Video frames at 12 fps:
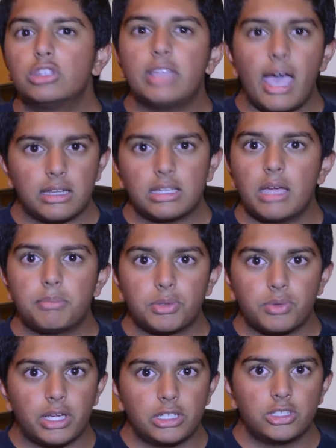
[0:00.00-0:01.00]
that type
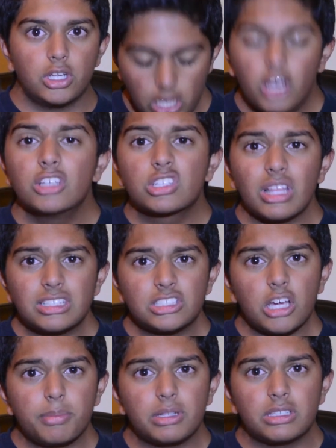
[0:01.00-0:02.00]
of range. So let's
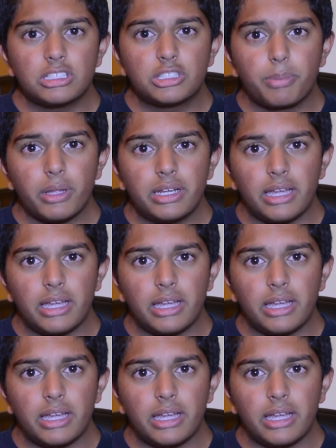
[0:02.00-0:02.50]
talk about the display